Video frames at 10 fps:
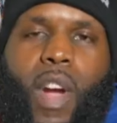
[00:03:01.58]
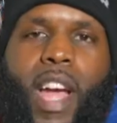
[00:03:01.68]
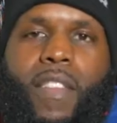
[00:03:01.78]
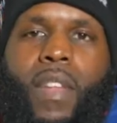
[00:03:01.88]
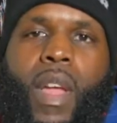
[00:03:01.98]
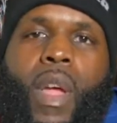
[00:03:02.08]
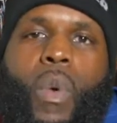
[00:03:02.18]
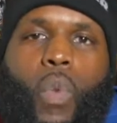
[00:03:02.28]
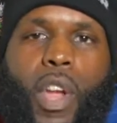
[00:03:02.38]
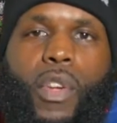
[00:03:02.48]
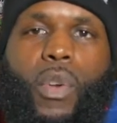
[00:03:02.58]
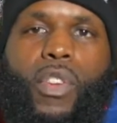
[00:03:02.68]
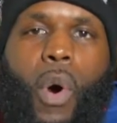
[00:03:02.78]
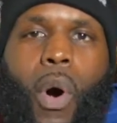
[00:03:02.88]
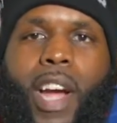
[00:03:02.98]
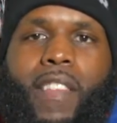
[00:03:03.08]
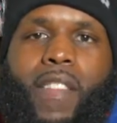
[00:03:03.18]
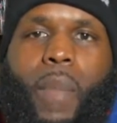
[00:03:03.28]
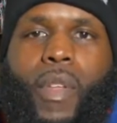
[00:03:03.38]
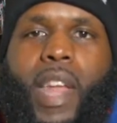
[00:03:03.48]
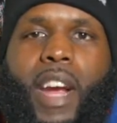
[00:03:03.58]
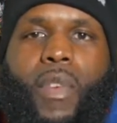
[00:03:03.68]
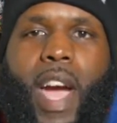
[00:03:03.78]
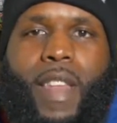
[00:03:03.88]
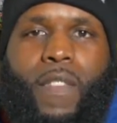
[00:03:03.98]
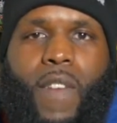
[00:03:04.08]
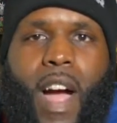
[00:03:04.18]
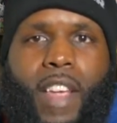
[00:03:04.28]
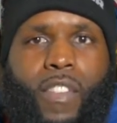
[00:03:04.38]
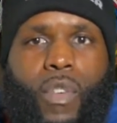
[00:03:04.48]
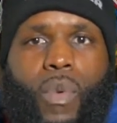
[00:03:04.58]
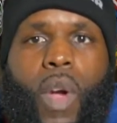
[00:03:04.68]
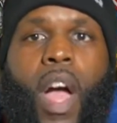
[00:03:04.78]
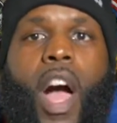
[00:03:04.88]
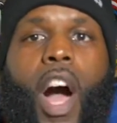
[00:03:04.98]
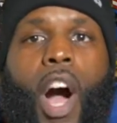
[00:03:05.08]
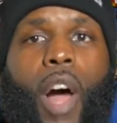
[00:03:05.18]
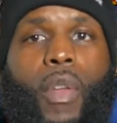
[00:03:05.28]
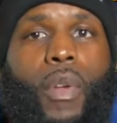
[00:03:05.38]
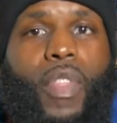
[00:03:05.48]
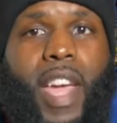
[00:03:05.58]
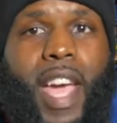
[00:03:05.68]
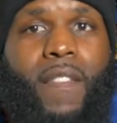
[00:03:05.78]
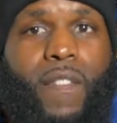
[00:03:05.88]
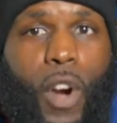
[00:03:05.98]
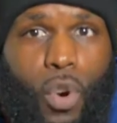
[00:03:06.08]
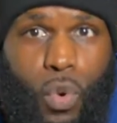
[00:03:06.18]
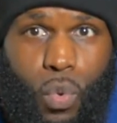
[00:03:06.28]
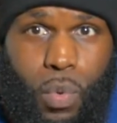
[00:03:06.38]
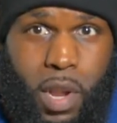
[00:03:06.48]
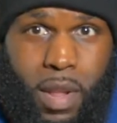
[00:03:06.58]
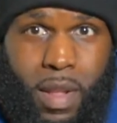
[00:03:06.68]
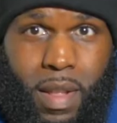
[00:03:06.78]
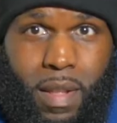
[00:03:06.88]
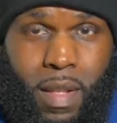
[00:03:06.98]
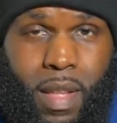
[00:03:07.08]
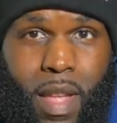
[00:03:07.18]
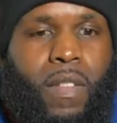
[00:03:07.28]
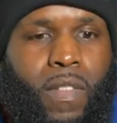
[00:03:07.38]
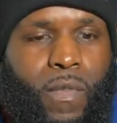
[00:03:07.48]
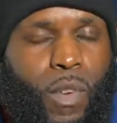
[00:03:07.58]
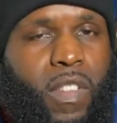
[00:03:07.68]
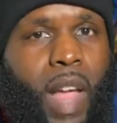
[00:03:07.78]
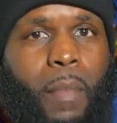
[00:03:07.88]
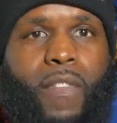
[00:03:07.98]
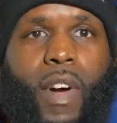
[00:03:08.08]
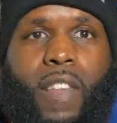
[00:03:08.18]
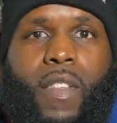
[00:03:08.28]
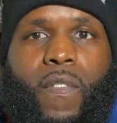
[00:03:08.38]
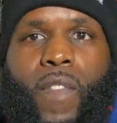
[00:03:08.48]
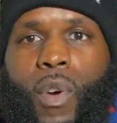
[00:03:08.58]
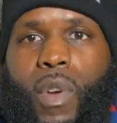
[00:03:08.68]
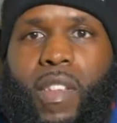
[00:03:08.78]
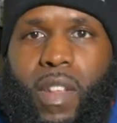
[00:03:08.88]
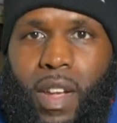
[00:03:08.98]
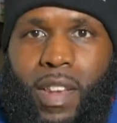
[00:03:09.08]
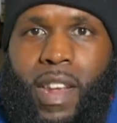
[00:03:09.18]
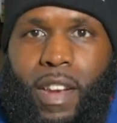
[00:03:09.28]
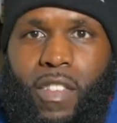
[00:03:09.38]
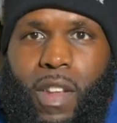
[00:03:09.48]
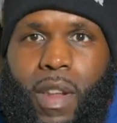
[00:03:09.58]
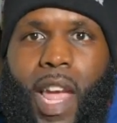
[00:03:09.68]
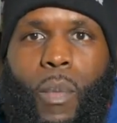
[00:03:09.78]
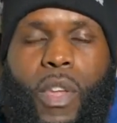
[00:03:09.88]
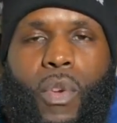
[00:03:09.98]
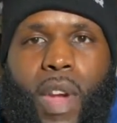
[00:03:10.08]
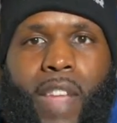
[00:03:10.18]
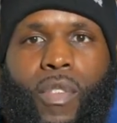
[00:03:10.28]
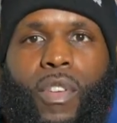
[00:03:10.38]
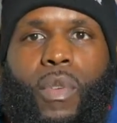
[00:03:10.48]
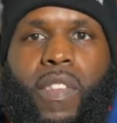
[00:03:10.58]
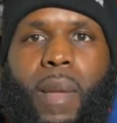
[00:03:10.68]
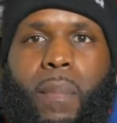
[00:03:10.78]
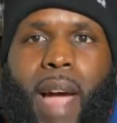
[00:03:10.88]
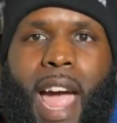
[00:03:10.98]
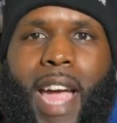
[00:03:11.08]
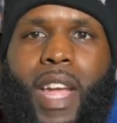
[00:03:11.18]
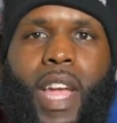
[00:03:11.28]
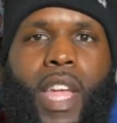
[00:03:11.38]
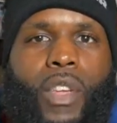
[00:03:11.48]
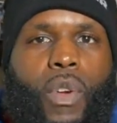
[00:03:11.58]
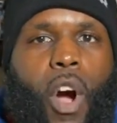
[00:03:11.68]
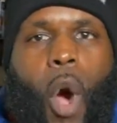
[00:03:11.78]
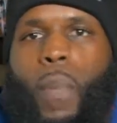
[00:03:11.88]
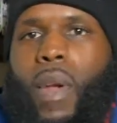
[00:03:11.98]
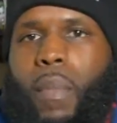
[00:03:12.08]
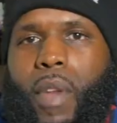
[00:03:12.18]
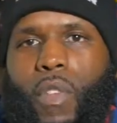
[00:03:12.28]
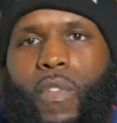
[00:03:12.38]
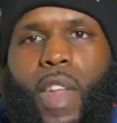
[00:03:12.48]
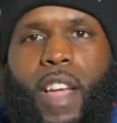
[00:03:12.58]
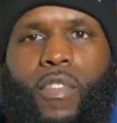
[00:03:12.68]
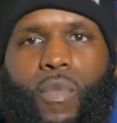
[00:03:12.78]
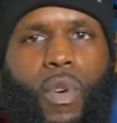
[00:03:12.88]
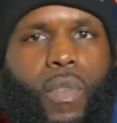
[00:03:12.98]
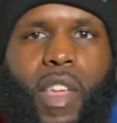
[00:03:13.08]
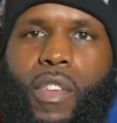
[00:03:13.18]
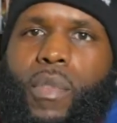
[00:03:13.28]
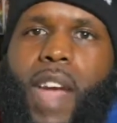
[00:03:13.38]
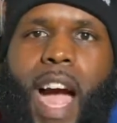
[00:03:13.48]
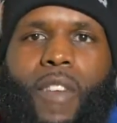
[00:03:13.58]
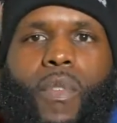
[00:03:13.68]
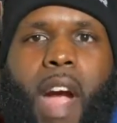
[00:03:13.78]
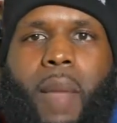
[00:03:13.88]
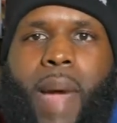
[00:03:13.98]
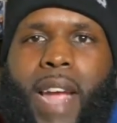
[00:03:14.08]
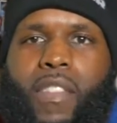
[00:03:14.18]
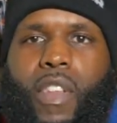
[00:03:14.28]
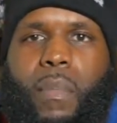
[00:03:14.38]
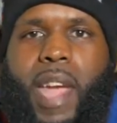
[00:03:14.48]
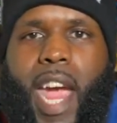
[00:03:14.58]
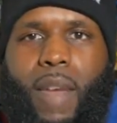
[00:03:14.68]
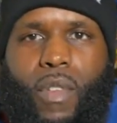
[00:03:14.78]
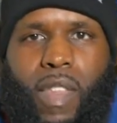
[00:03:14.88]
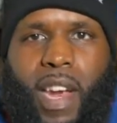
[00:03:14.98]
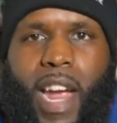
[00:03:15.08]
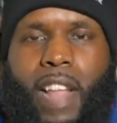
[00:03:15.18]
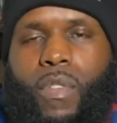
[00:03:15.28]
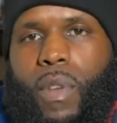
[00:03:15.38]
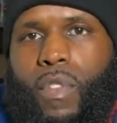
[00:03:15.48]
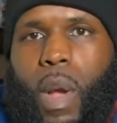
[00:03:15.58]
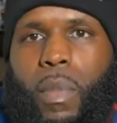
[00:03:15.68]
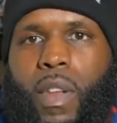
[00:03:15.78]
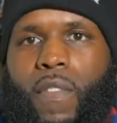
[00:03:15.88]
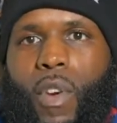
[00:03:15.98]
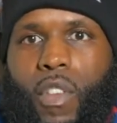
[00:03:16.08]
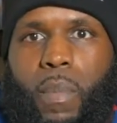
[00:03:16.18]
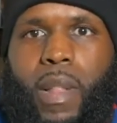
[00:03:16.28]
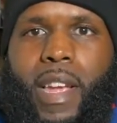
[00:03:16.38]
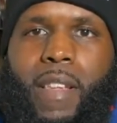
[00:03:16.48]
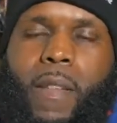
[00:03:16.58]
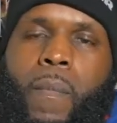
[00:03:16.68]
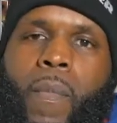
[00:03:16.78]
rest where you're doing something that gratifies you other than food. For some of us, the food is an addiction, and when you introduce it back, you open up those flesh wounds and you dive right back into the behaviors that got you in trouble in the first place.